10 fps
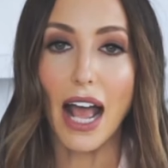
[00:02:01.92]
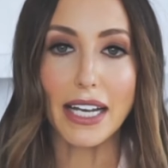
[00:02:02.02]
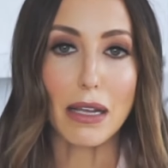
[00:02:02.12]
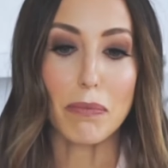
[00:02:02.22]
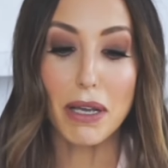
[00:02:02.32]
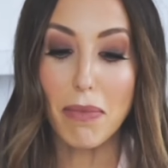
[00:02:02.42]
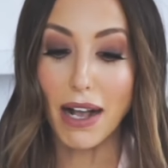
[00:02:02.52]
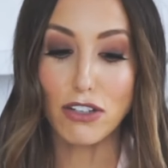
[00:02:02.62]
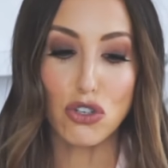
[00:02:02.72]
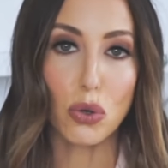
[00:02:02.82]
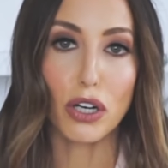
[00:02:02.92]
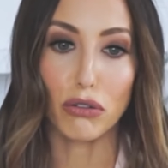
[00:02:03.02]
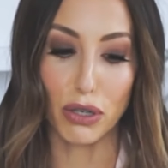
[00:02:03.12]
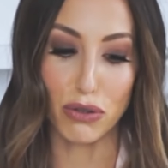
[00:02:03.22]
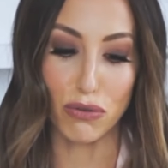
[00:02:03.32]
at any big box store or
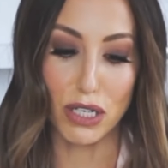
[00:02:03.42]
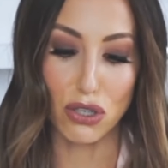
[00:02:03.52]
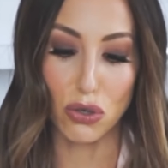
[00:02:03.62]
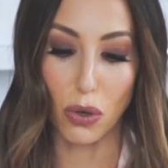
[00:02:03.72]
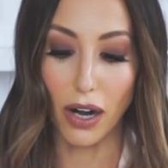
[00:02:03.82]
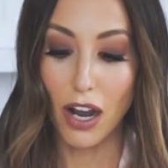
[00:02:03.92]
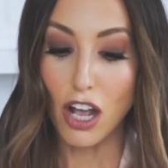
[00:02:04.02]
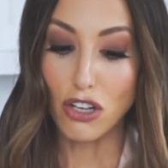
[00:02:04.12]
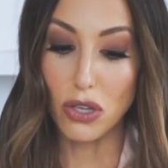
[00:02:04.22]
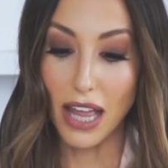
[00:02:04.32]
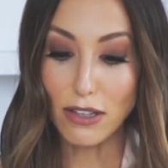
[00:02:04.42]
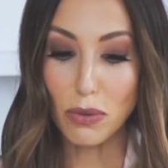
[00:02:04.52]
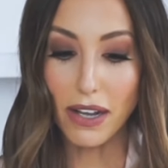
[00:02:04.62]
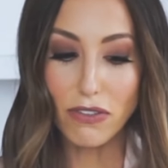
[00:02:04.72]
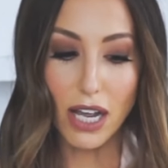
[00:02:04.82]
grocery store. So that's
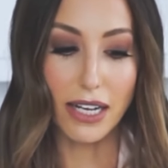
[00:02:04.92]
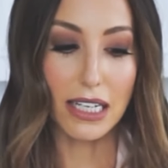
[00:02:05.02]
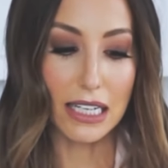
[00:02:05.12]
what I've done